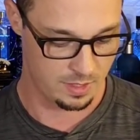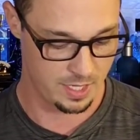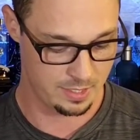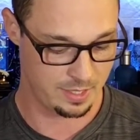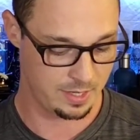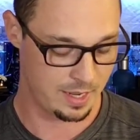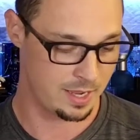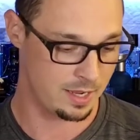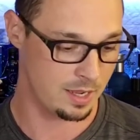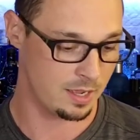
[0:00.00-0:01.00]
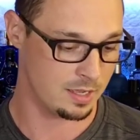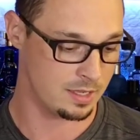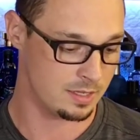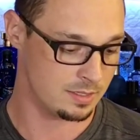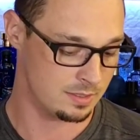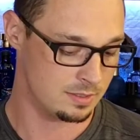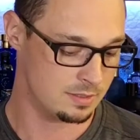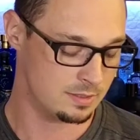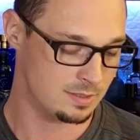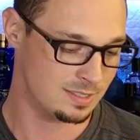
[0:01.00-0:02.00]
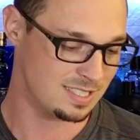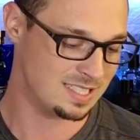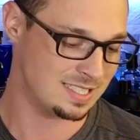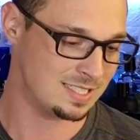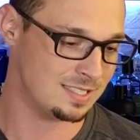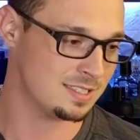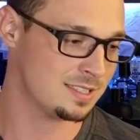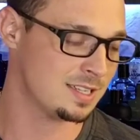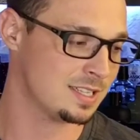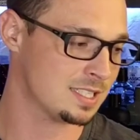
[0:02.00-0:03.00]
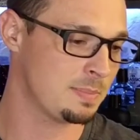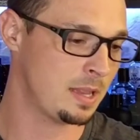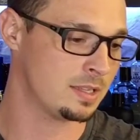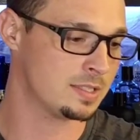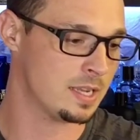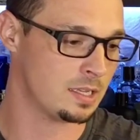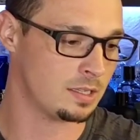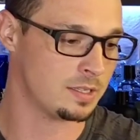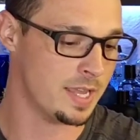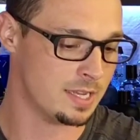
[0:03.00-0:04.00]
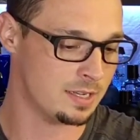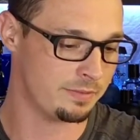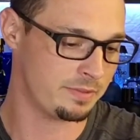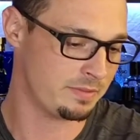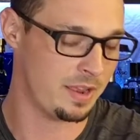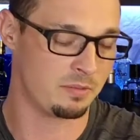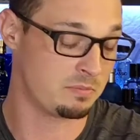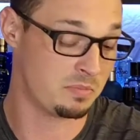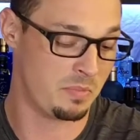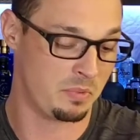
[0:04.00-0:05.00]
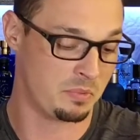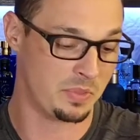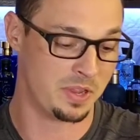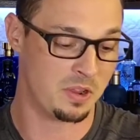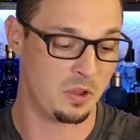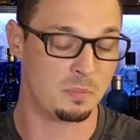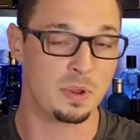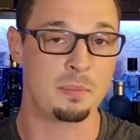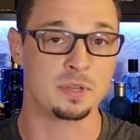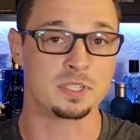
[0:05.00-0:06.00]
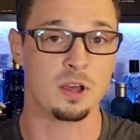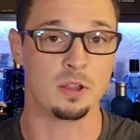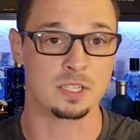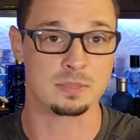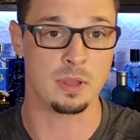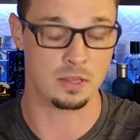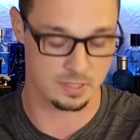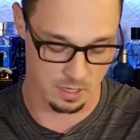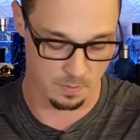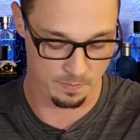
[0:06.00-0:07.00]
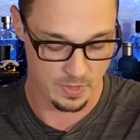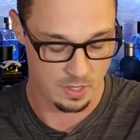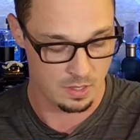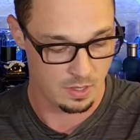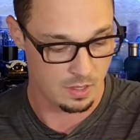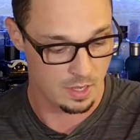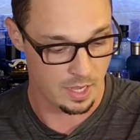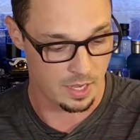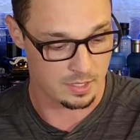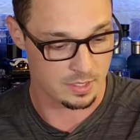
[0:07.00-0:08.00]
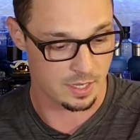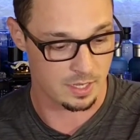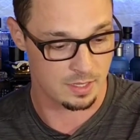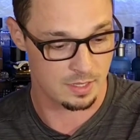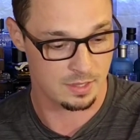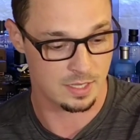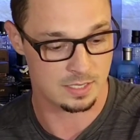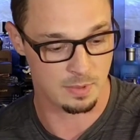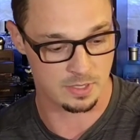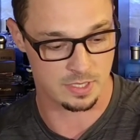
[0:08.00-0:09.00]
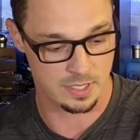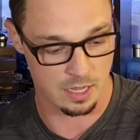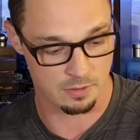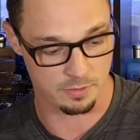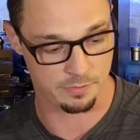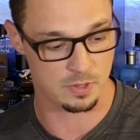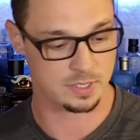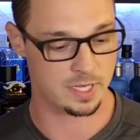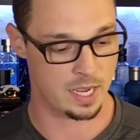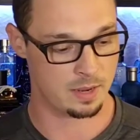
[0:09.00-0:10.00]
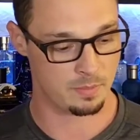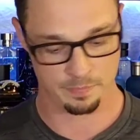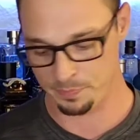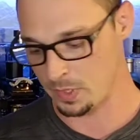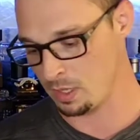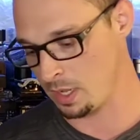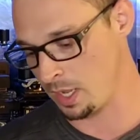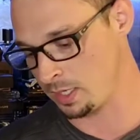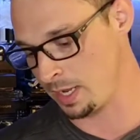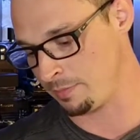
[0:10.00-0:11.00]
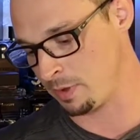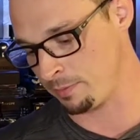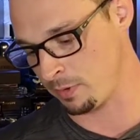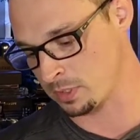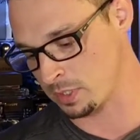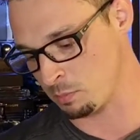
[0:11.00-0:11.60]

they did a uh, a smell and tell on that. I don't remember what they called it, but I'm gonna just call it a smell and tell. And uh, they smelt it together for the first time and gave their first